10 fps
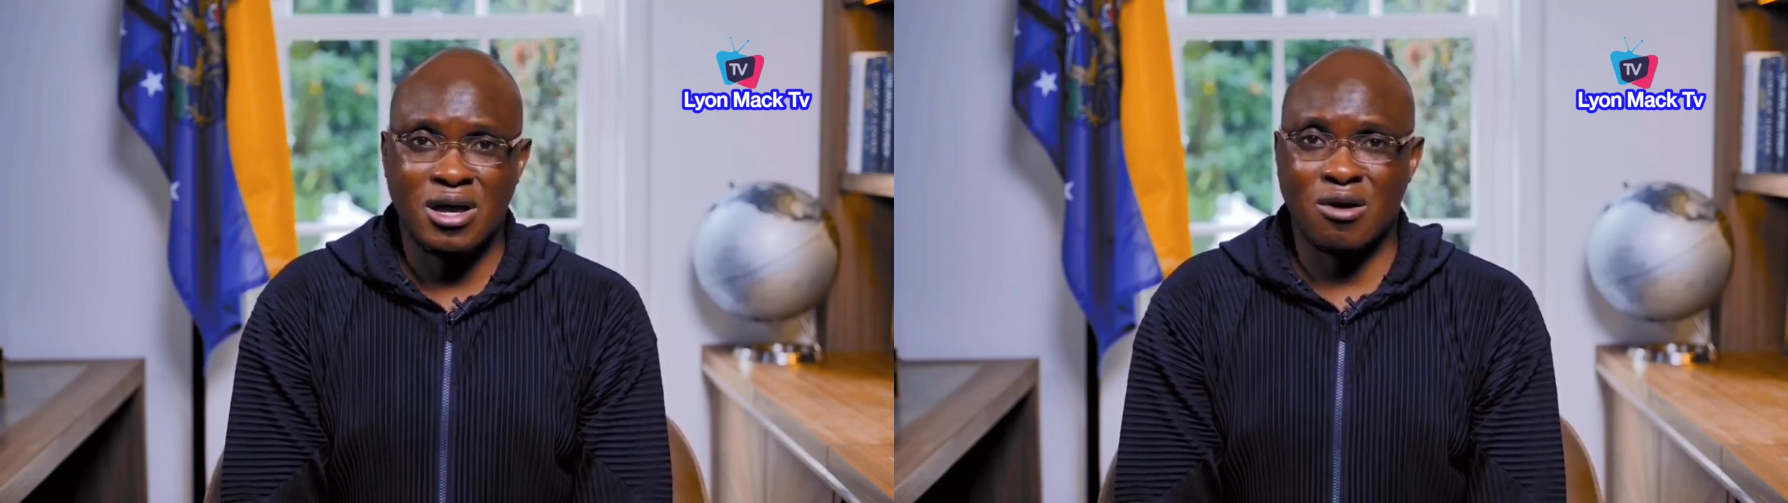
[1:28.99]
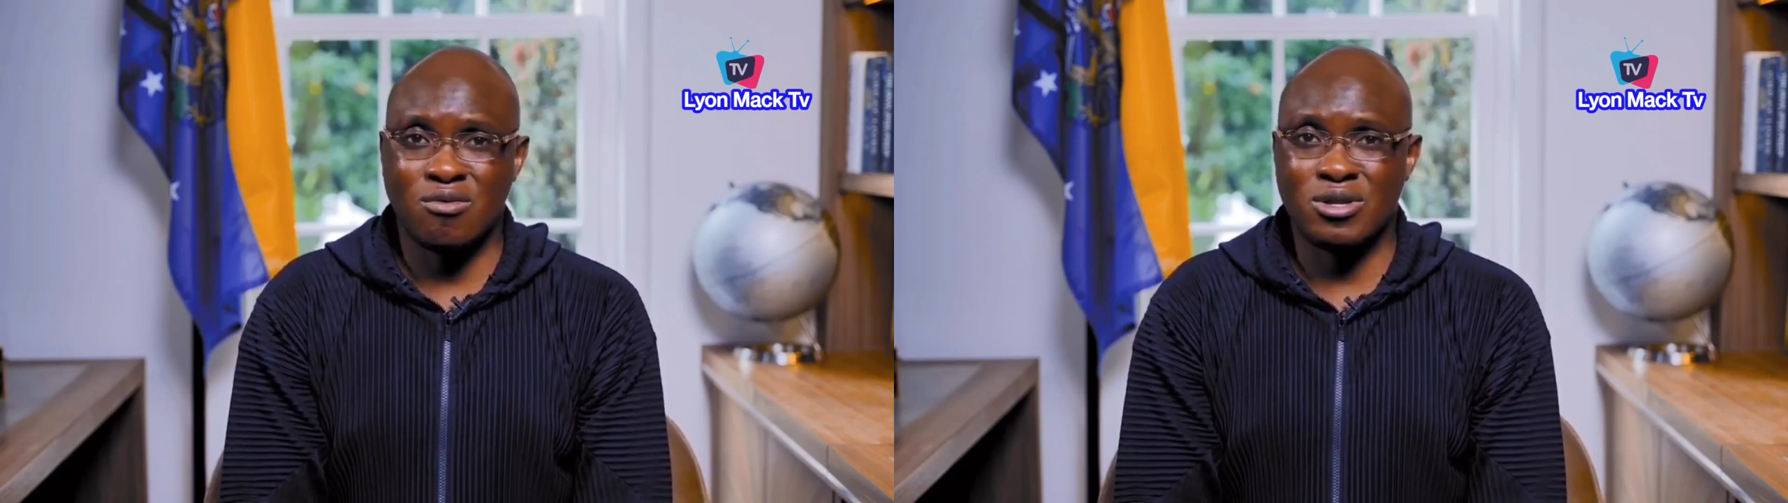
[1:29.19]

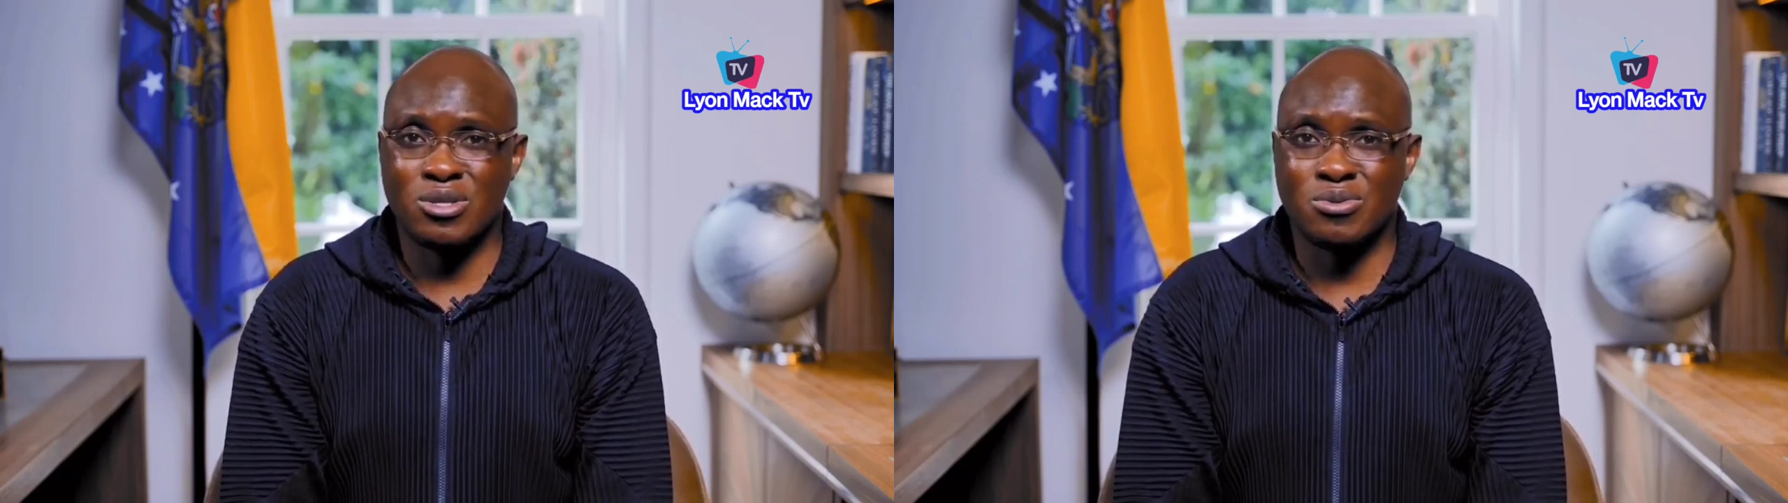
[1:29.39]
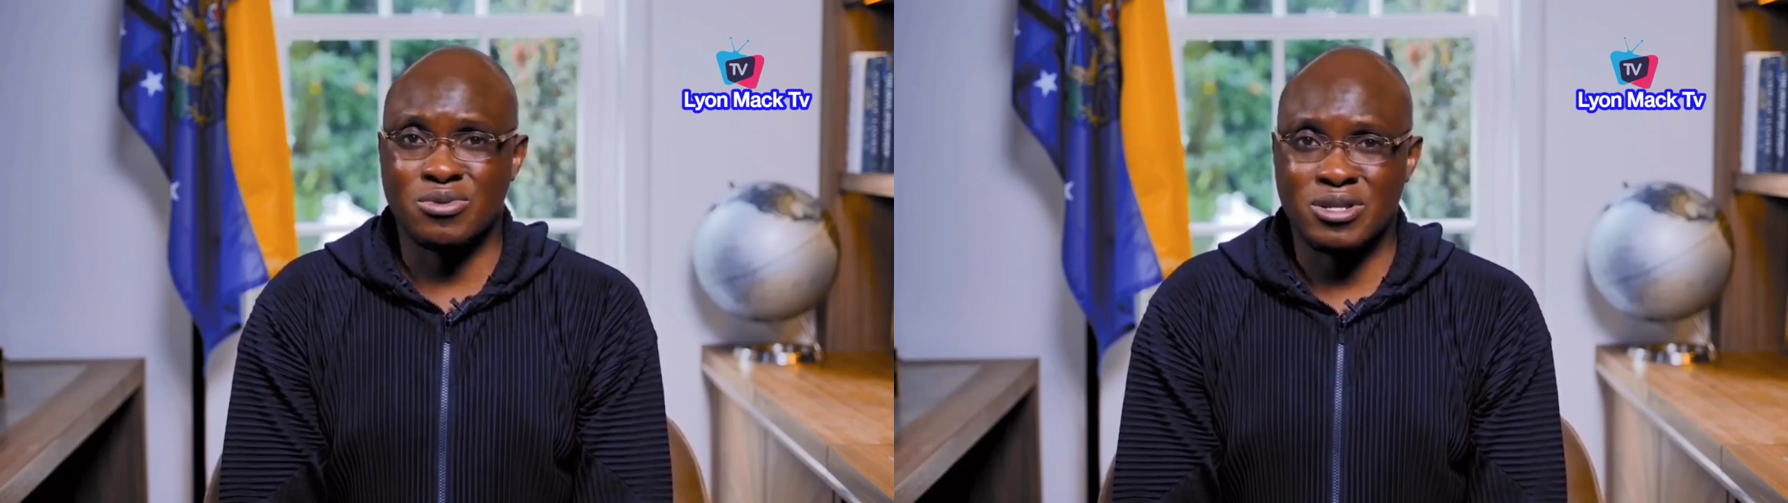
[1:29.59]
I
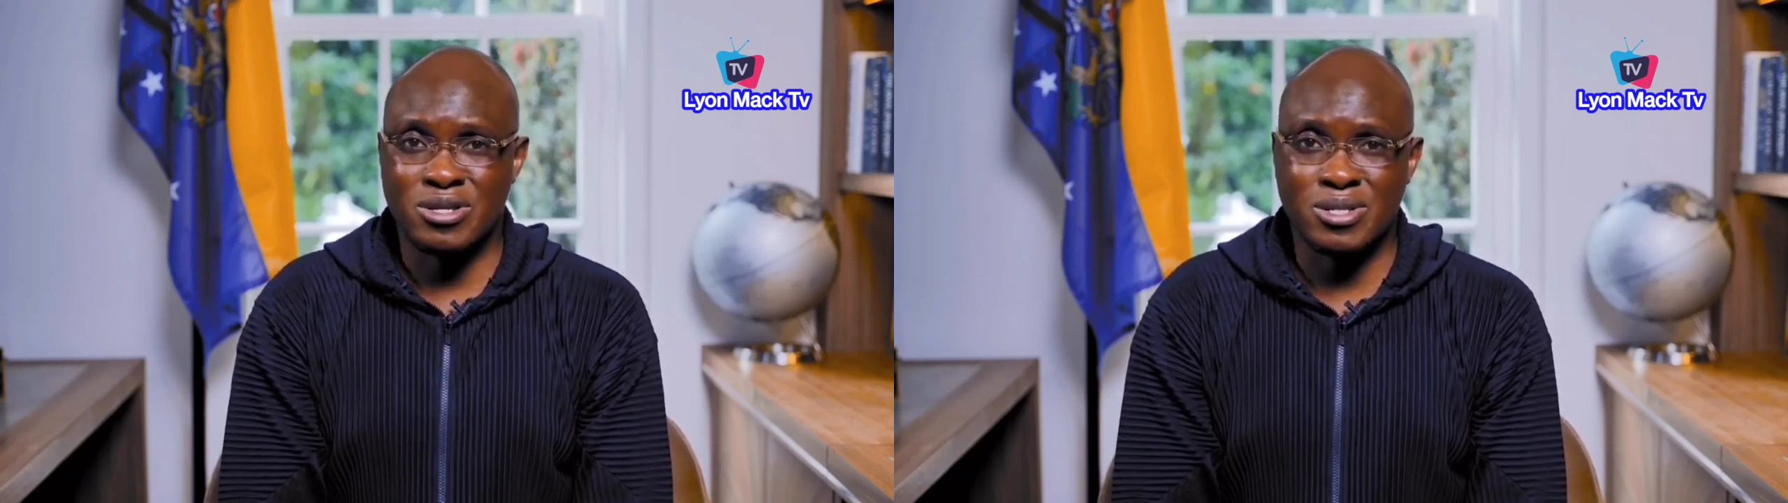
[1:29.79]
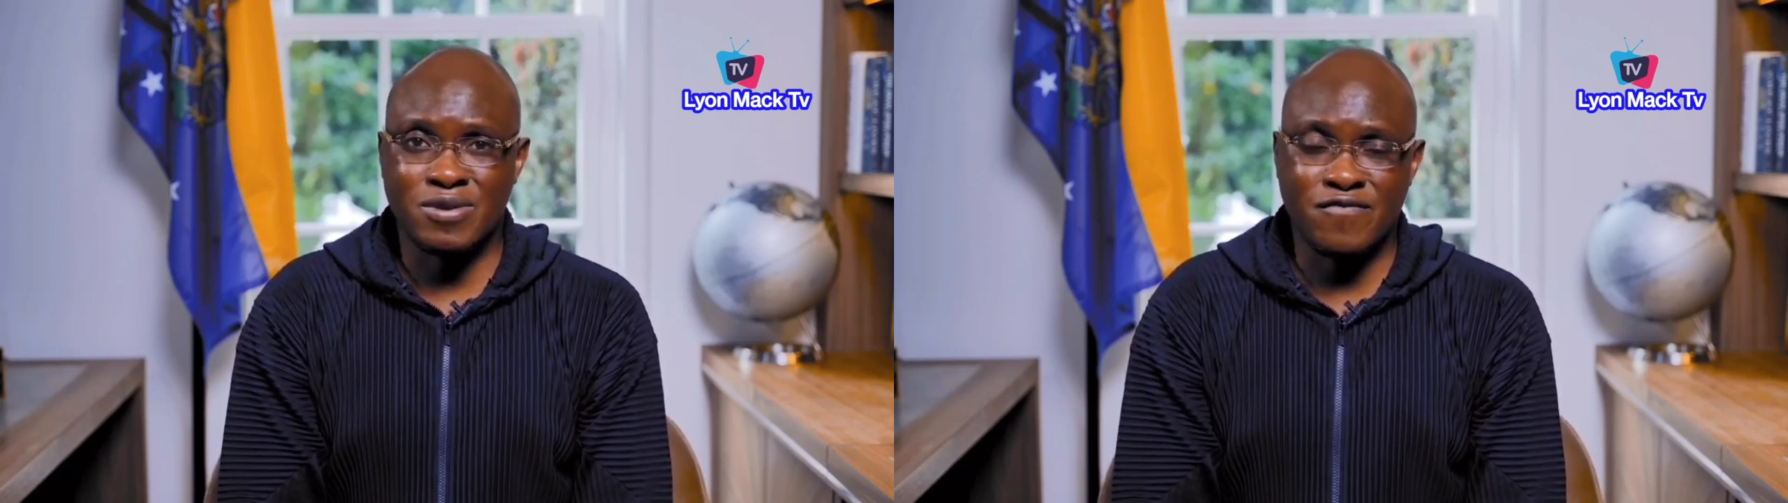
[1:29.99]
wanted to release a